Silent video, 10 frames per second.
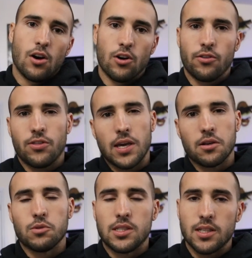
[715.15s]
our
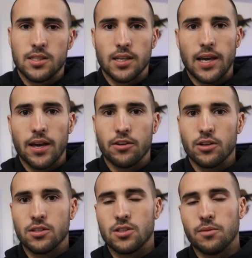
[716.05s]
thing we did
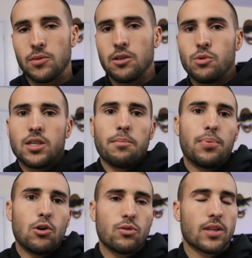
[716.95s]
together, and something we could
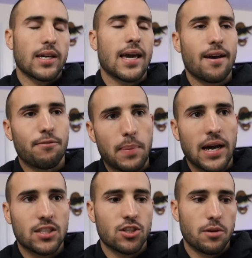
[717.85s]
both like have
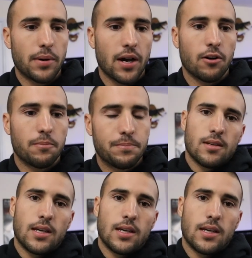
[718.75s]
passion about.